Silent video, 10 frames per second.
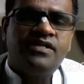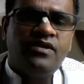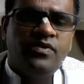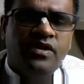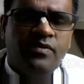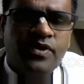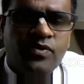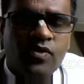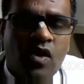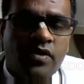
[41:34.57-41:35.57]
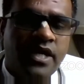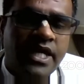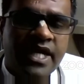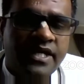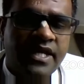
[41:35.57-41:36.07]
and if we do not
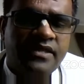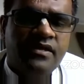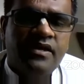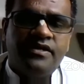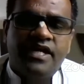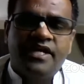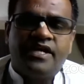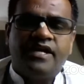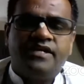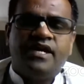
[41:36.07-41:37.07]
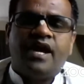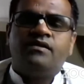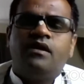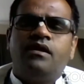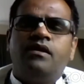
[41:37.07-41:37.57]
dedicate that
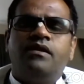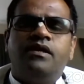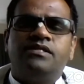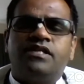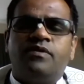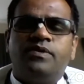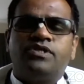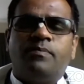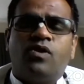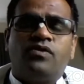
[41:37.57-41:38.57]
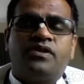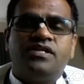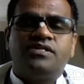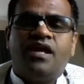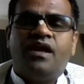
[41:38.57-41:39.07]
in service of Lord
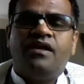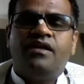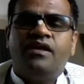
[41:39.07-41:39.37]
Krishna,